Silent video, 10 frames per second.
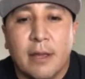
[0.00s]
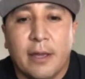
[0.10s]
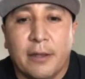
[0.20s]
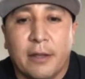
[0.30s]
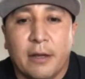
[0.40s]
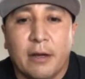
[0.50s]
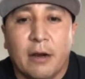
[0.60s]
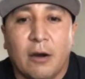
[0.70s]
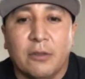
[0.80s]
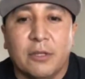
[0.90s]
and
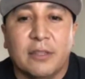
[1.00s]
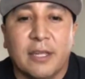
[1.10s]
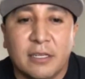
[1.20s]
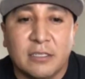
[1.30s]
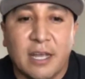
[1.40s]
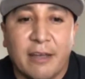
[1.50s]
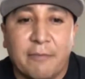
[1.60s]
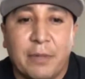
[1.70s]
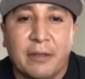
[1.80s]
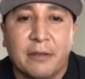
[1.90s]
all the things
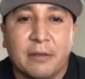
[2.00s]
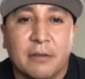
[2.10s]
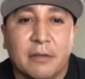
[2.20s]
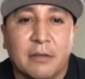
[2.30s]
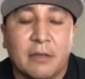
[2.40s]
that